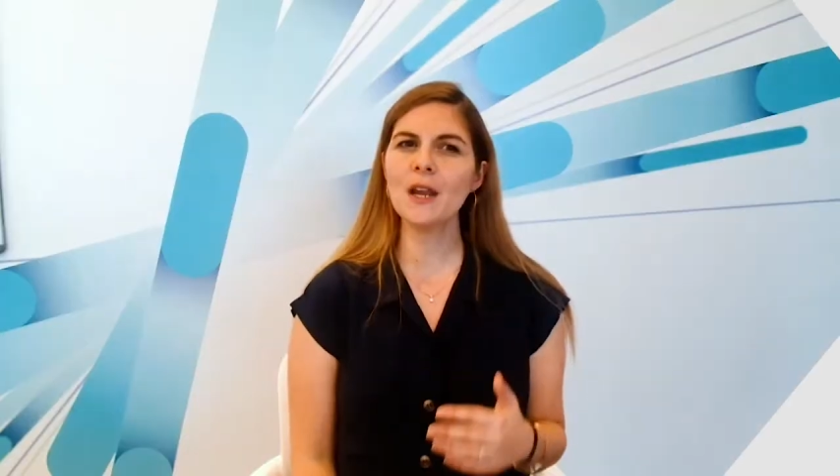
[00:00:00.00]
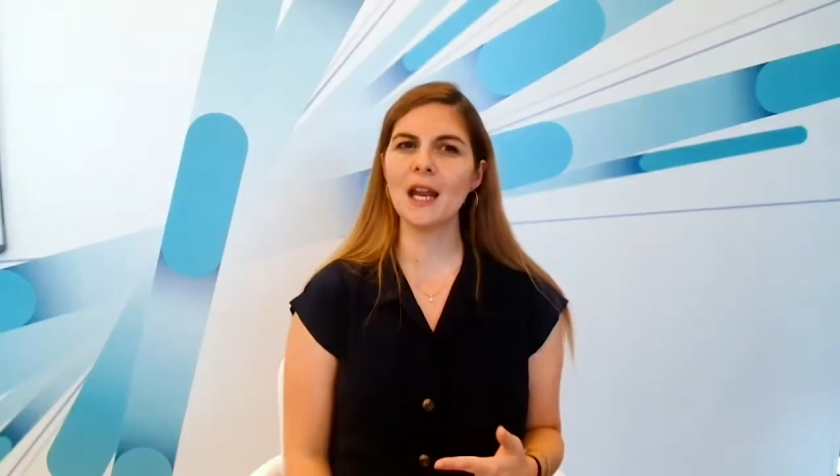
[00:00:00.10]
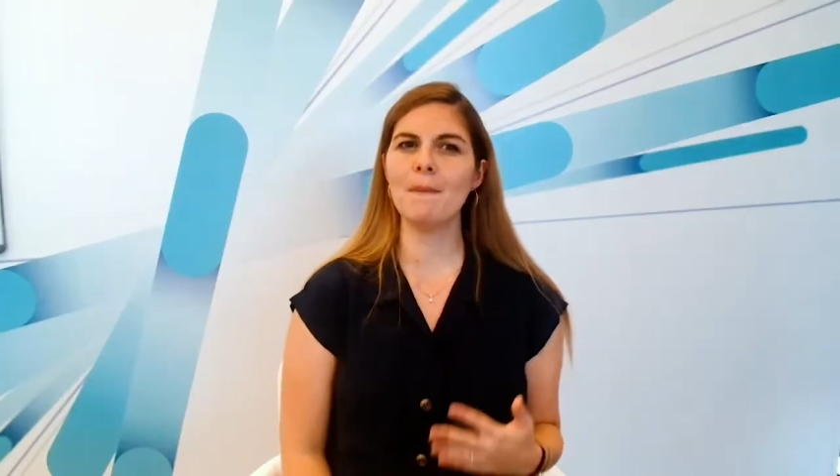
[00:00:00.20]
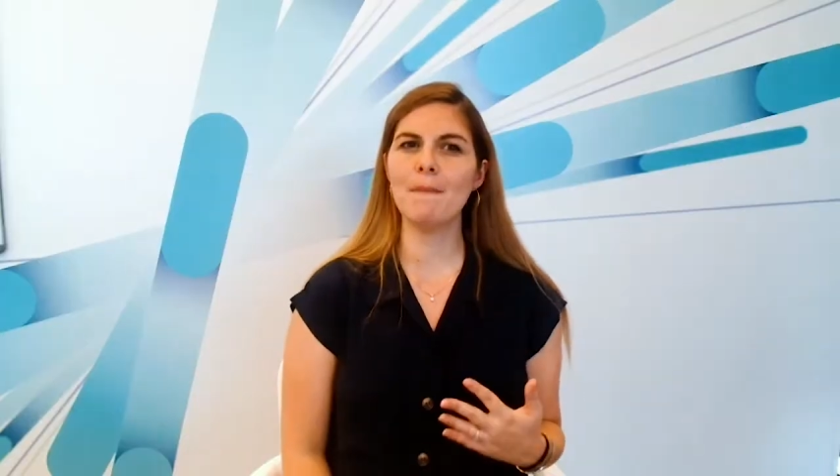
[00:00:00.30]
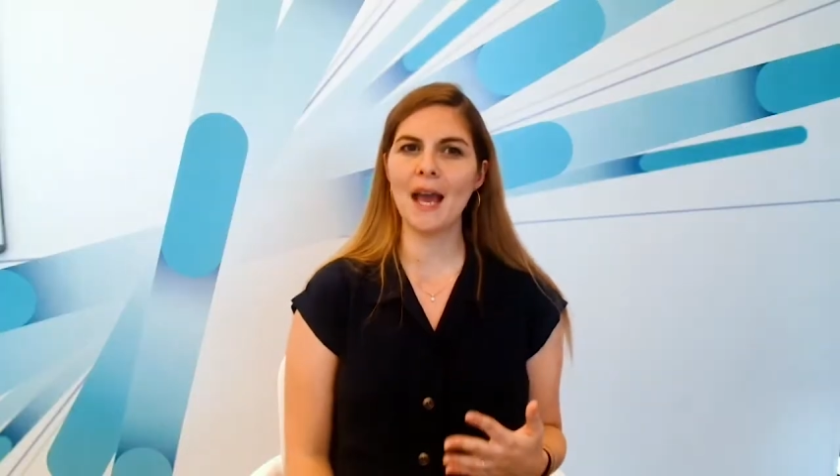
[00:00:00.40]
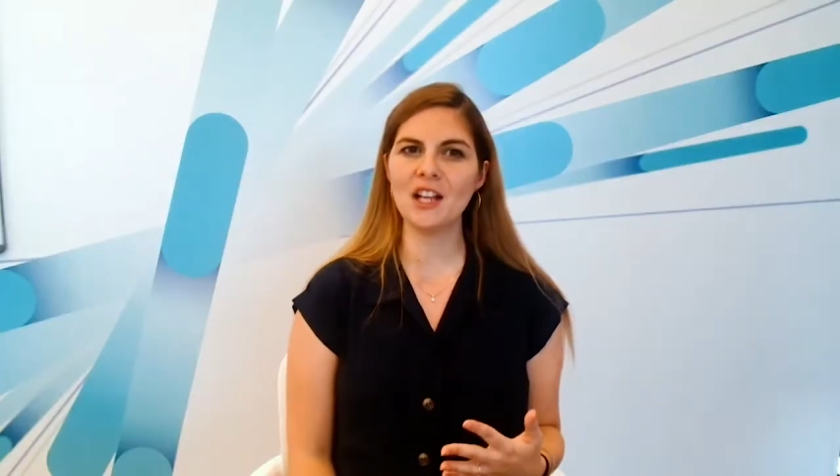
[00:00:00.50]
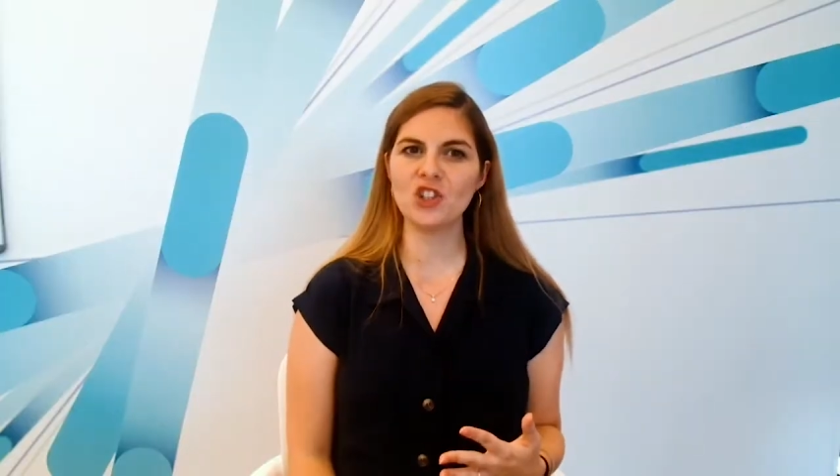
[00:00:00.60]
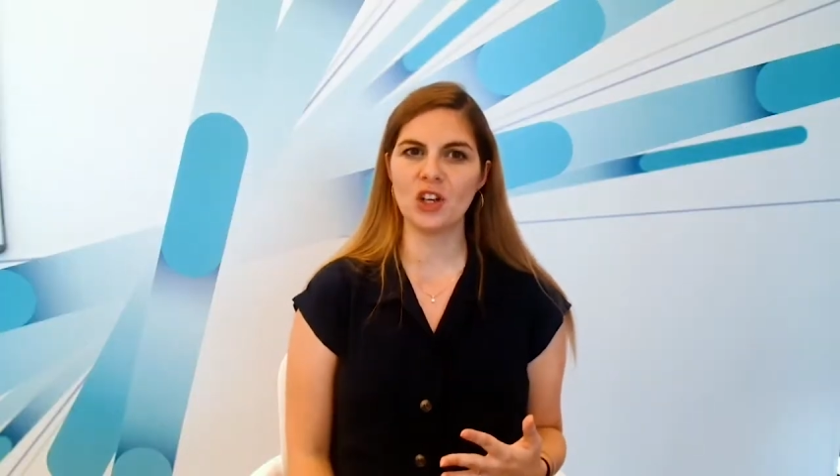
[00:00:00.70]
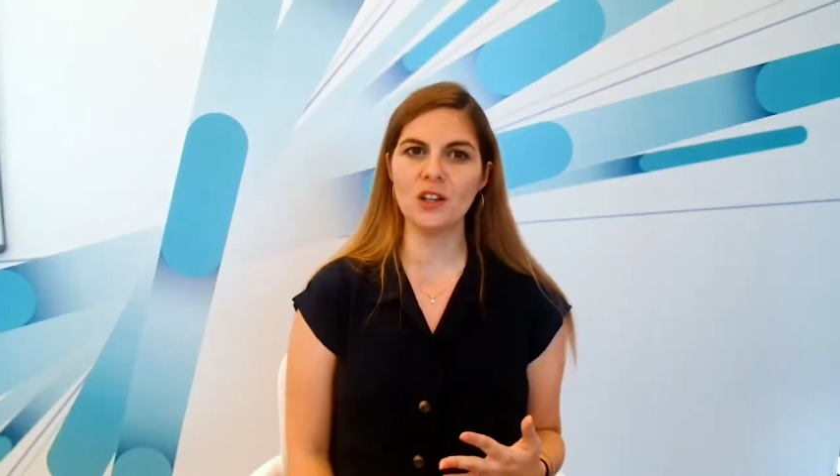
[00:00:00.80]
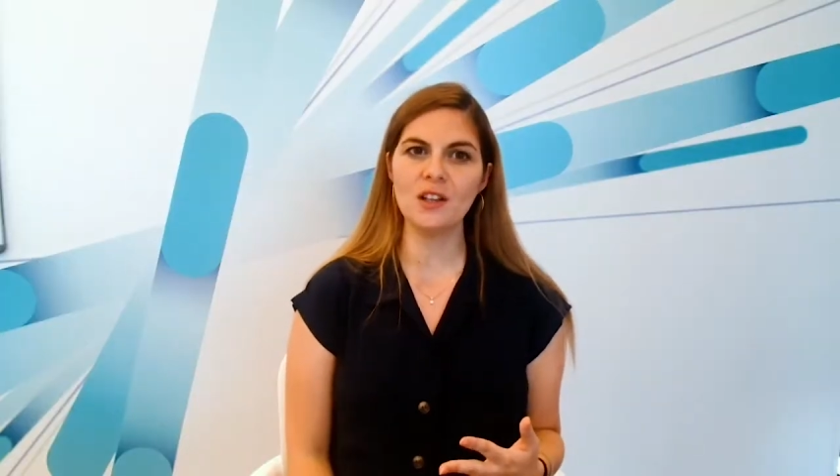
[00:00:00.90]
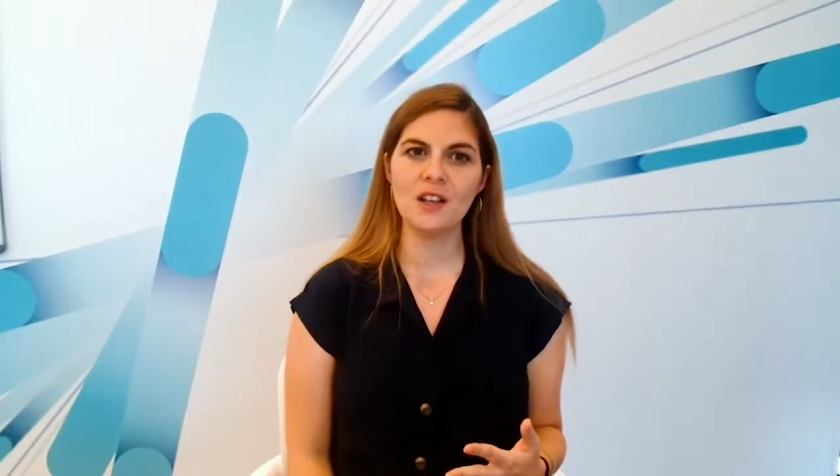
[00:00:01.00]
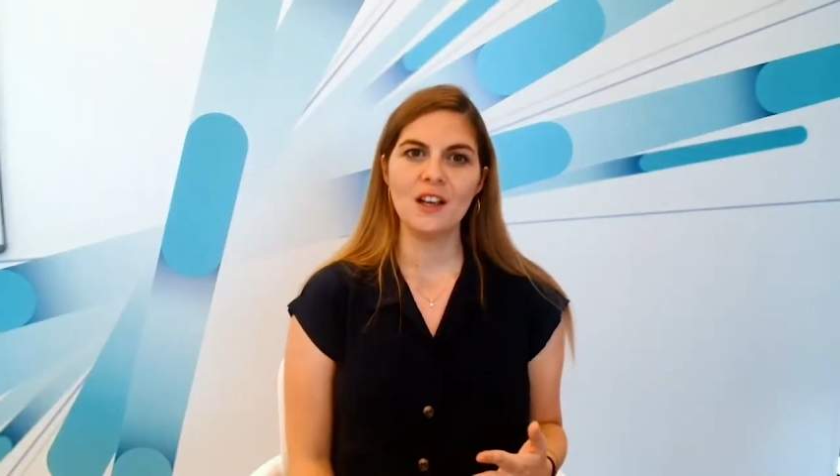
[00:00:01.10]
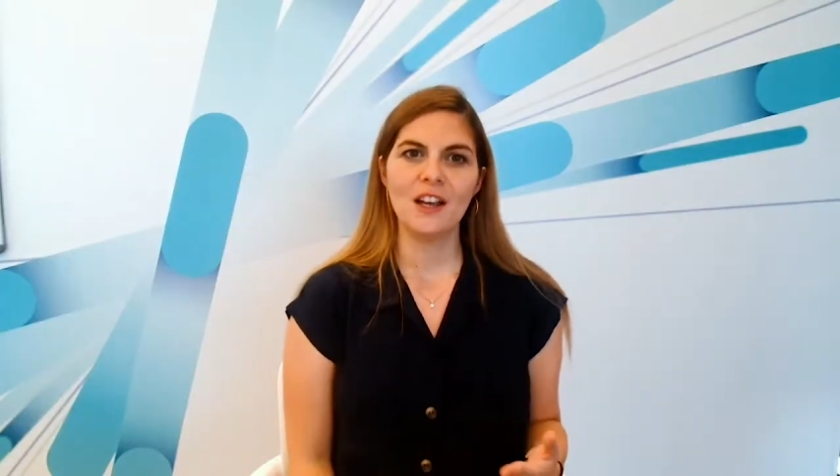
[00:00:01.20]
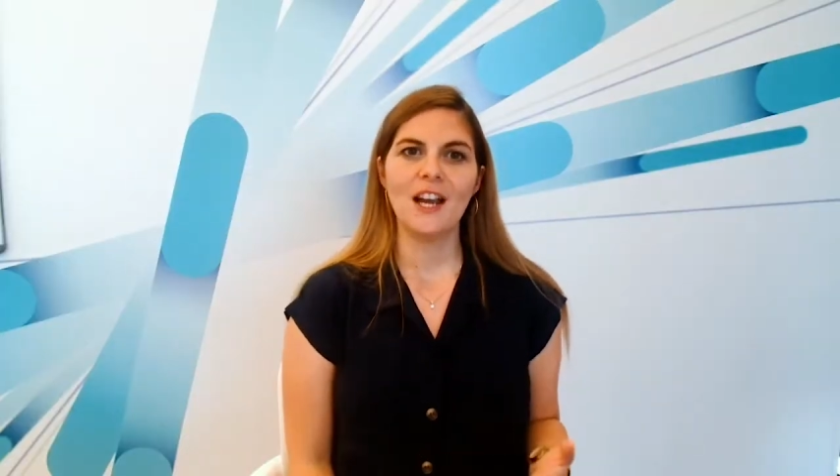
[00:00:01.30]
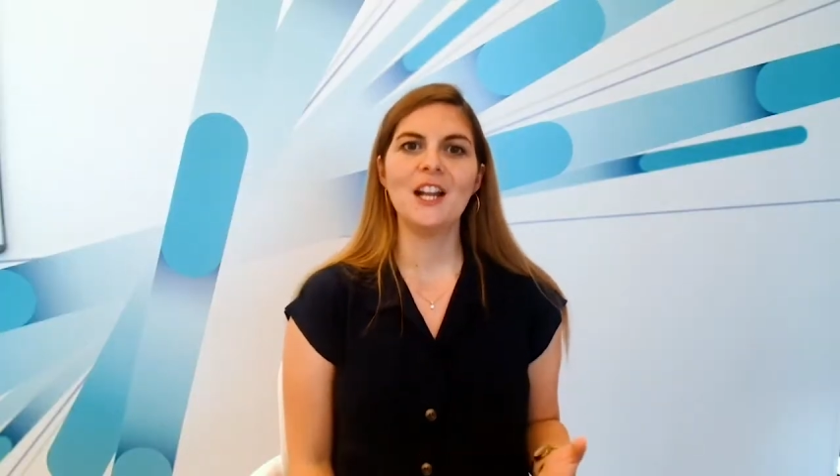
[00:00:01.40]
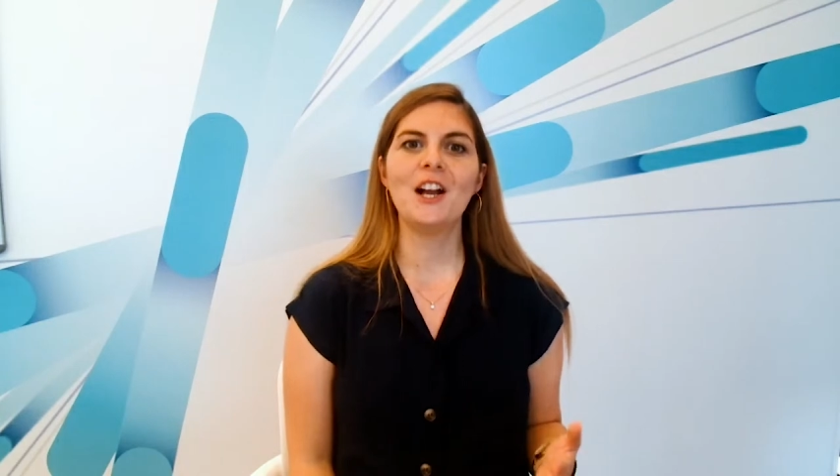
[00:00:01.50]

can imagine, it